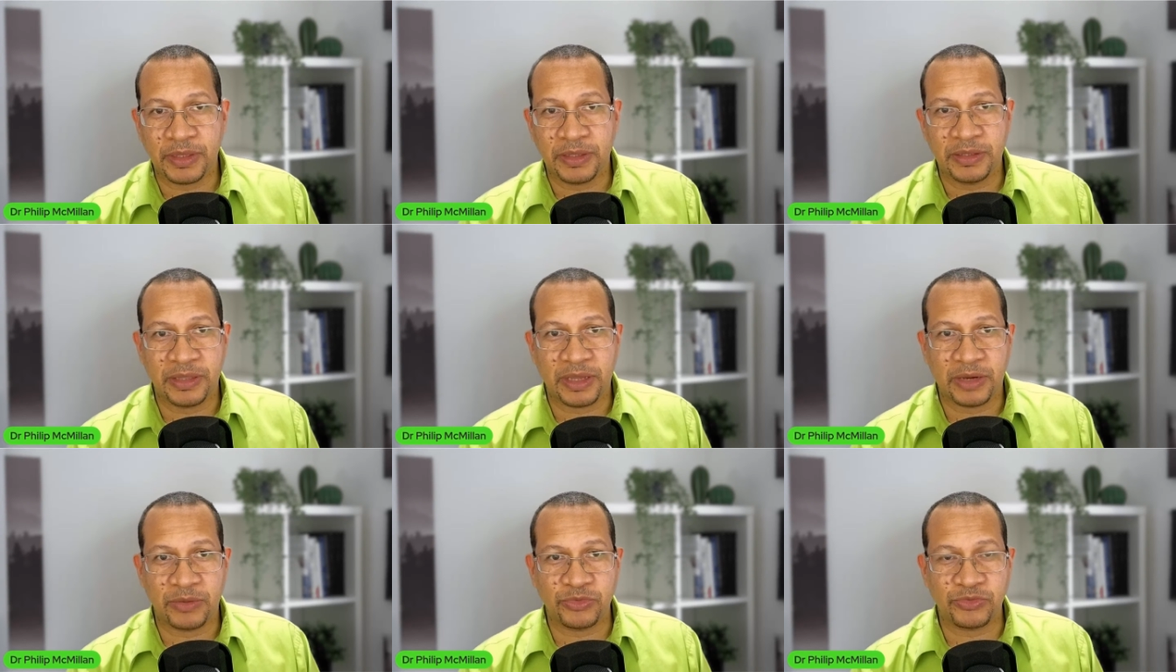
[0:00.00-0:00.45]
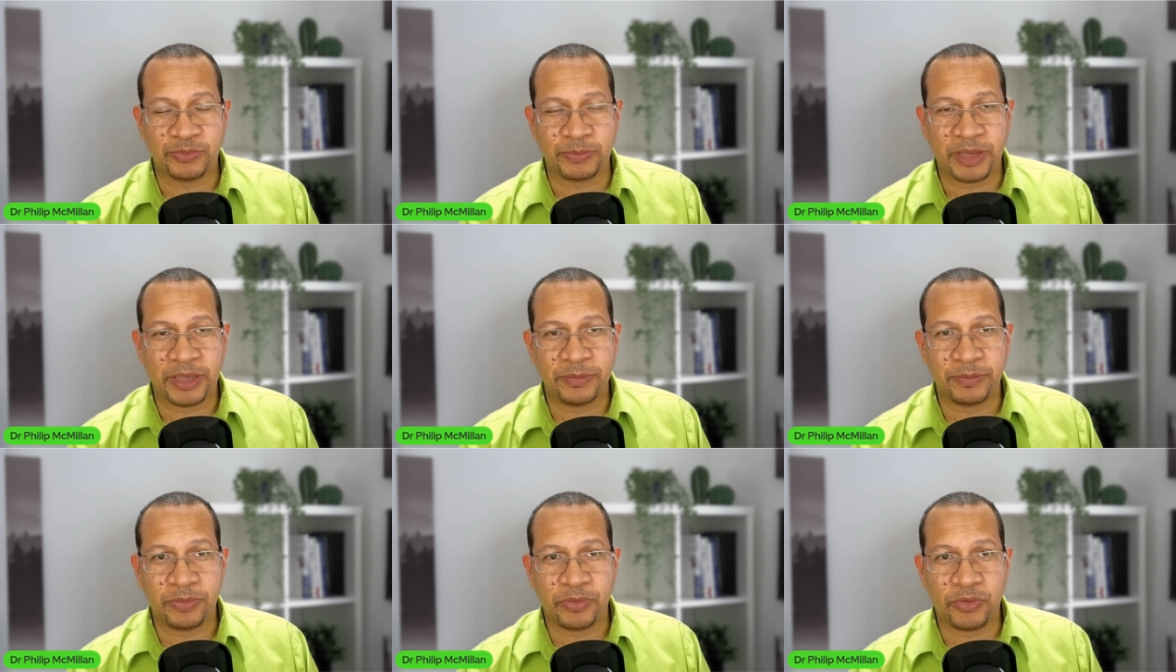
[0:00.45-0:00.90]
That was
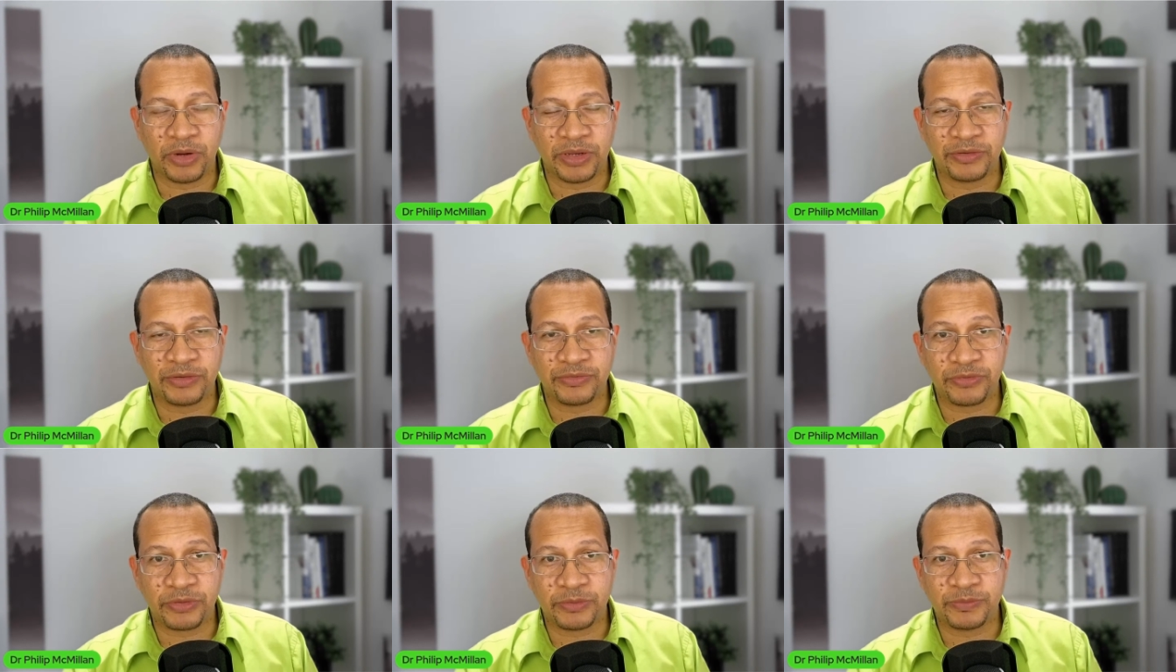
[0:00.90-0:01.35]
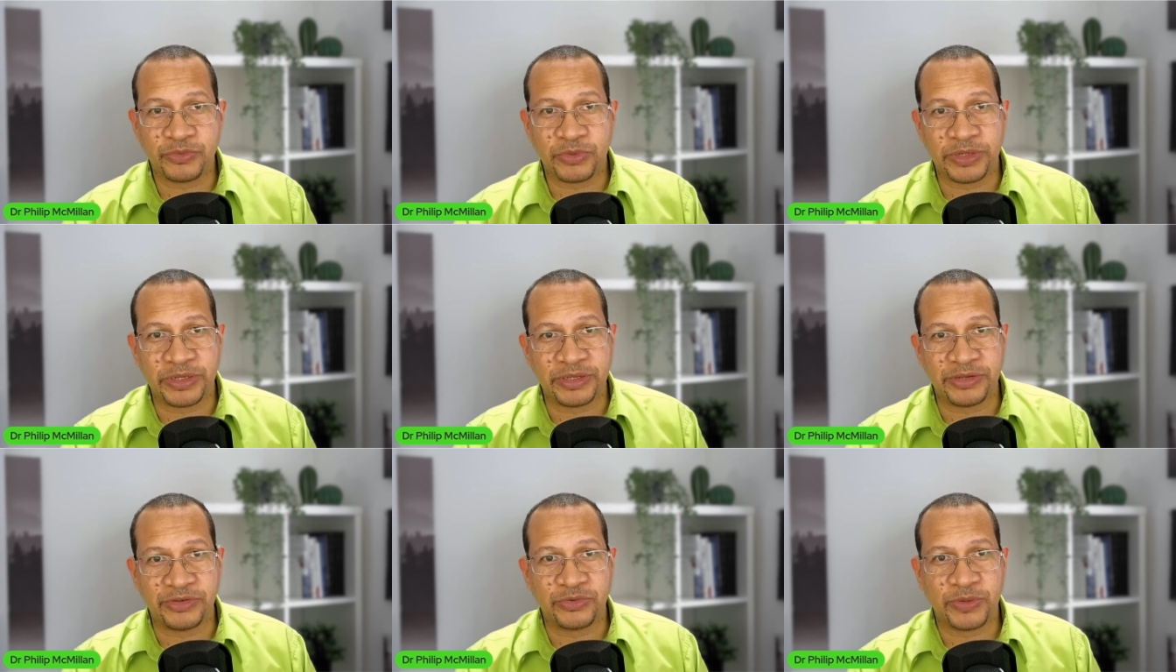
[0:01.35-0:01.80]
my point from
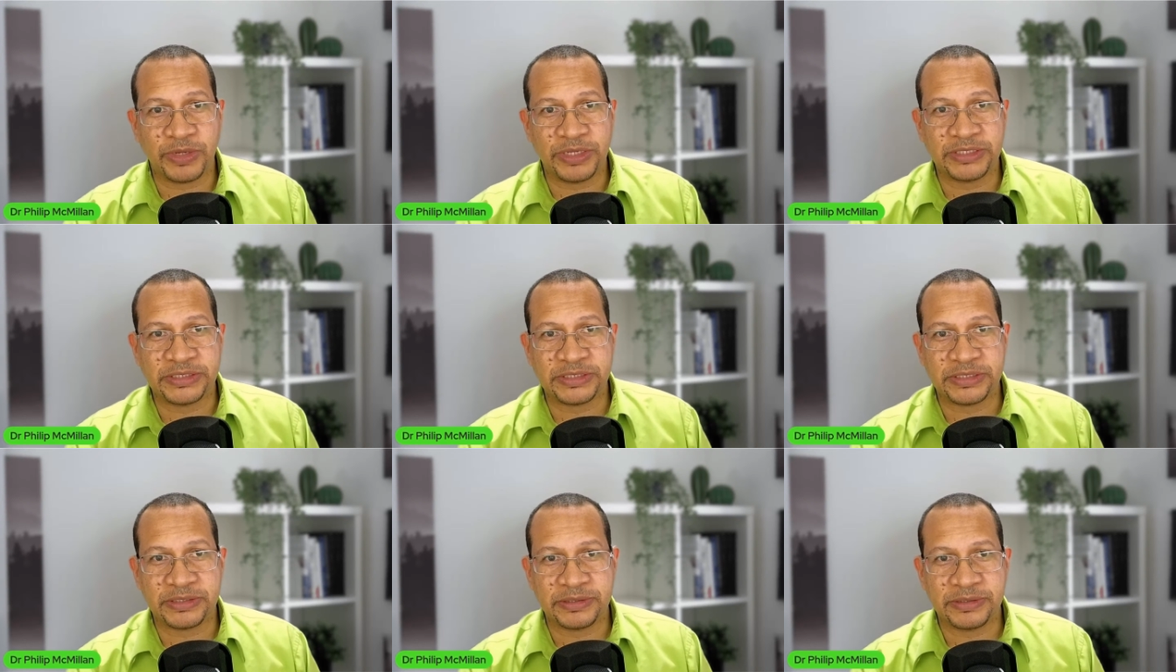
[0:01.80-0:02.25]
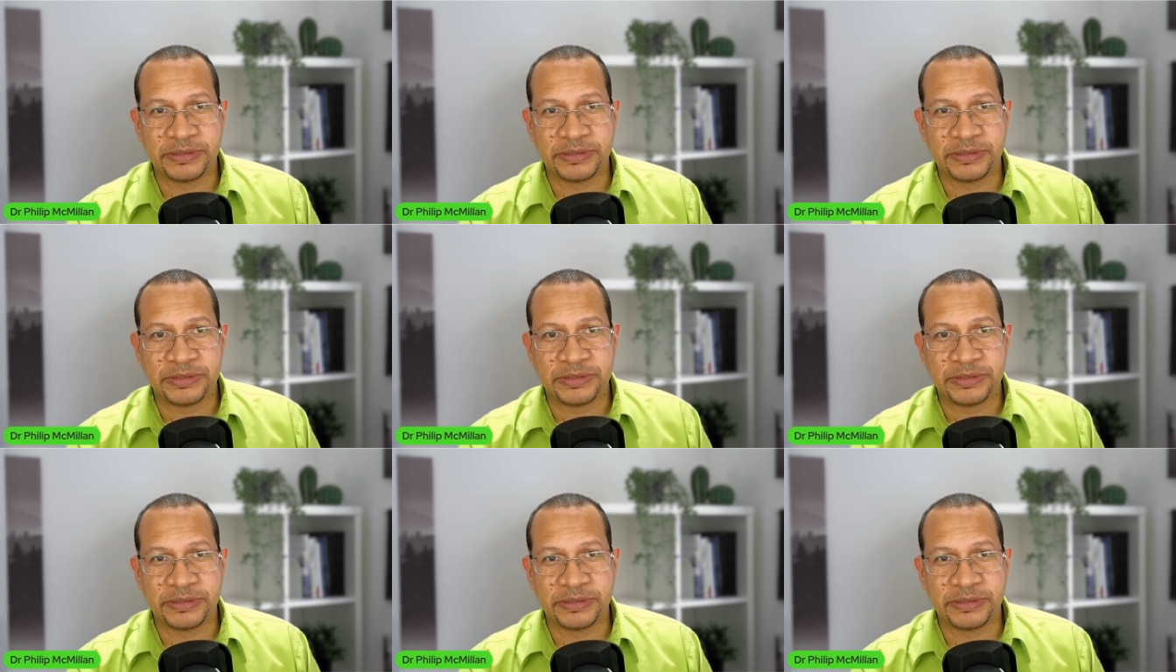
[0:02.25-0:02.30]
2020.